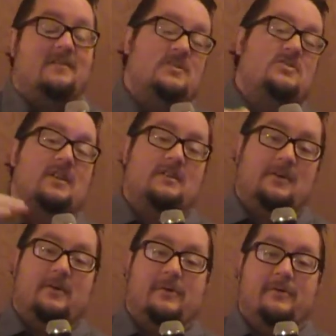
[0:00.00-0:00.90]
division
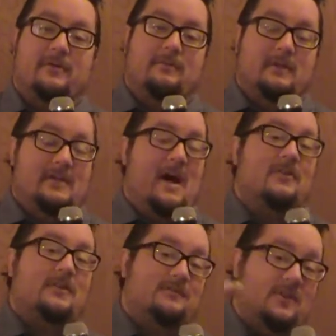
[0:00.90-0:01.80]
until it was
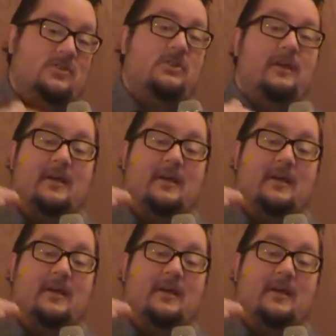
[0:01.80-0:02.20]
announced officially,